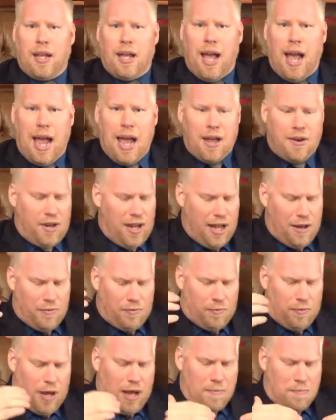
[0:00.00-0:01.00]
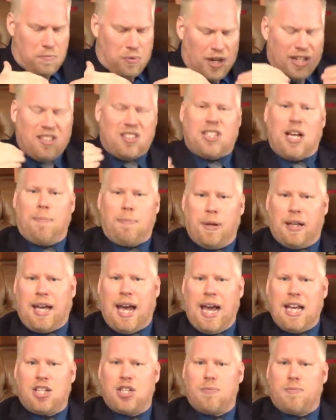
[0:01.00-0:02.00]
and bring
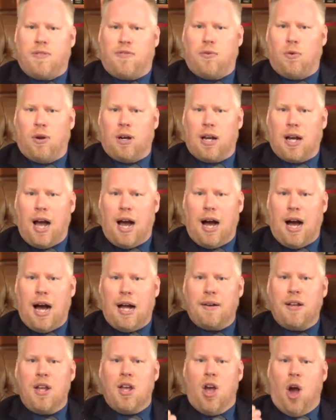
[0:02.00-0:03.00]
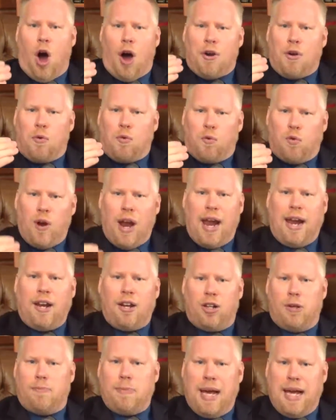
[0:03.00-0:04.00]
supplications before God on a
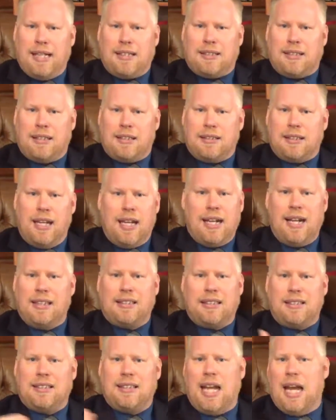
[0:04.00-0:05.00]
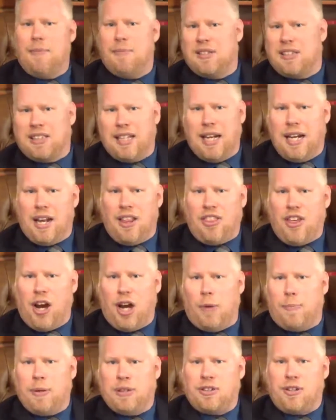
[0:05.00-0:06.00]
regular basis, and it's the same as seeing a
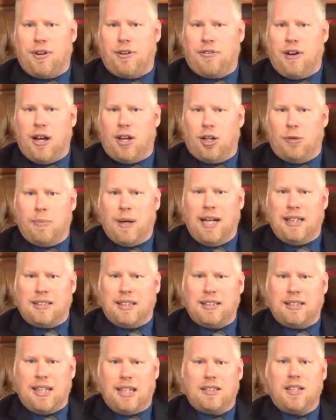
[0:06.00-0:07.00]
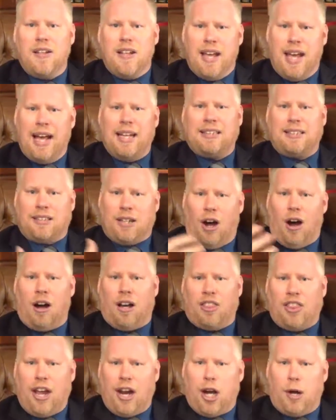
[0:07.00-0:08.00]
therapist on a regular basis. It's
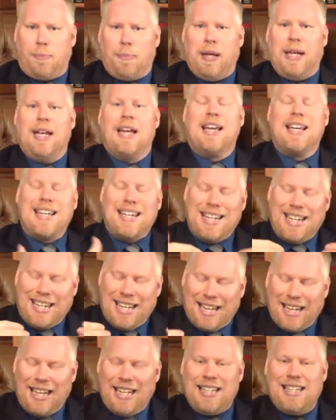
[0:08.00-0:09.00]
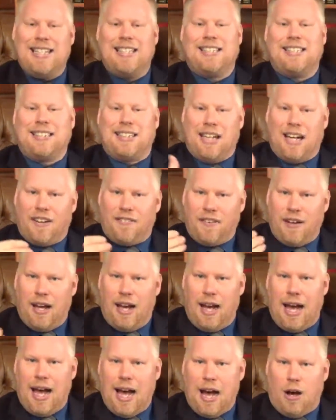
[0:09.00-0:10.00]
talk therapy, getting this stuff
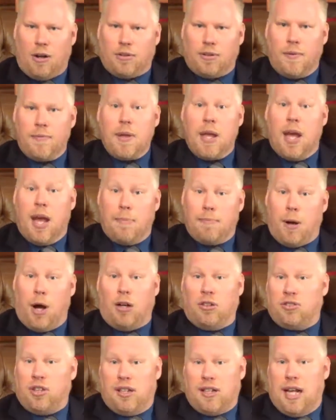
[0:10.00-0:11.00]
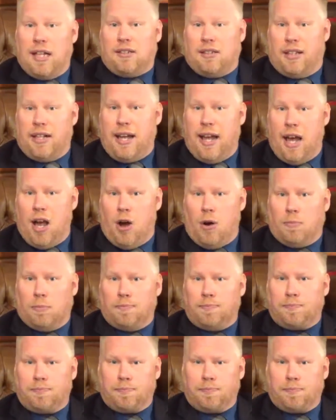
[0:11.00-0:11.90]
out. And Paul's saying that's going to help.